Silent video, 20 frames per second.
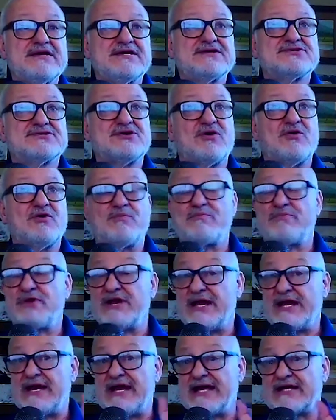So, but
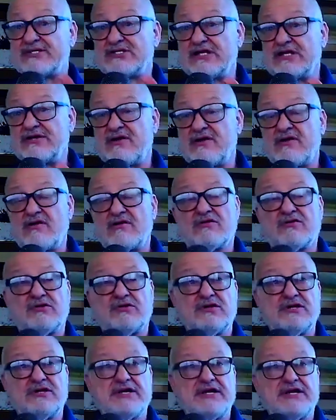an excellent
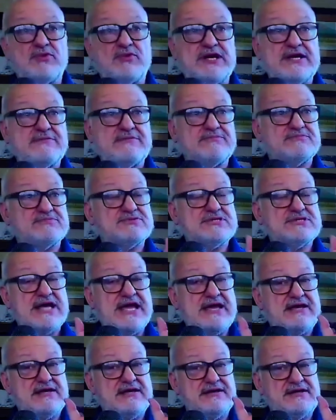article anyway.
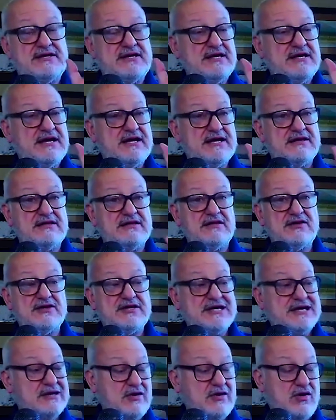You got to look
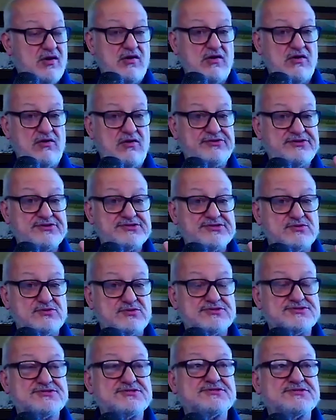at all the
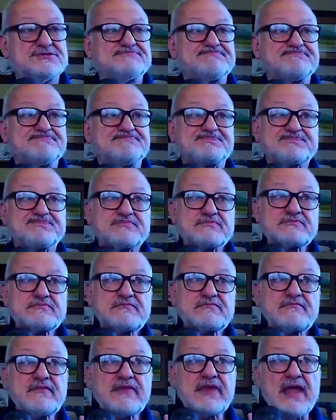sources.
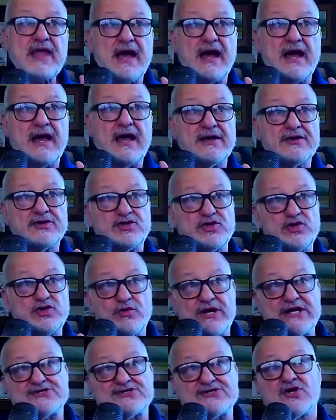
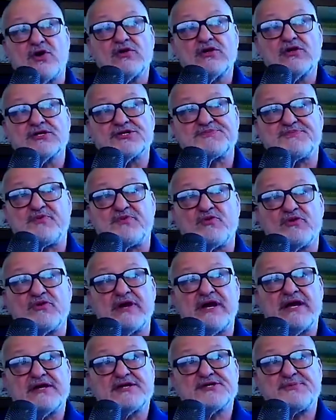U.S. coal
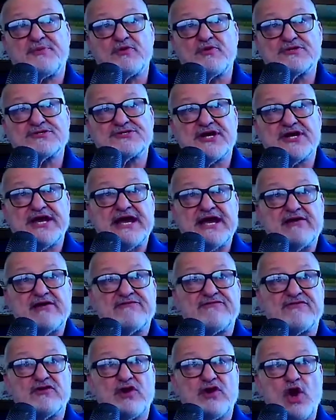exports account
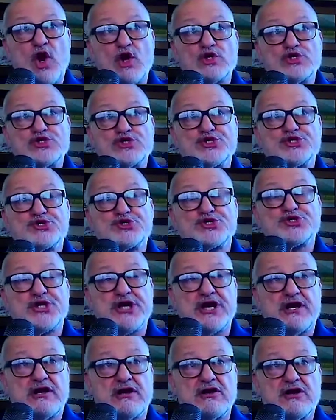for a larger
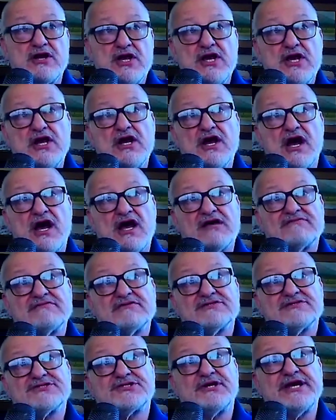share of a
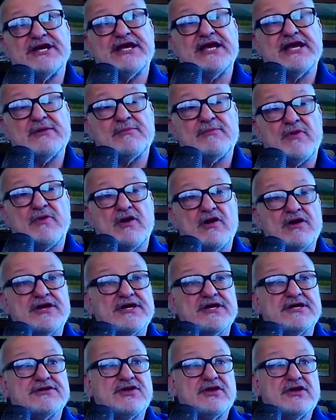shrinking market.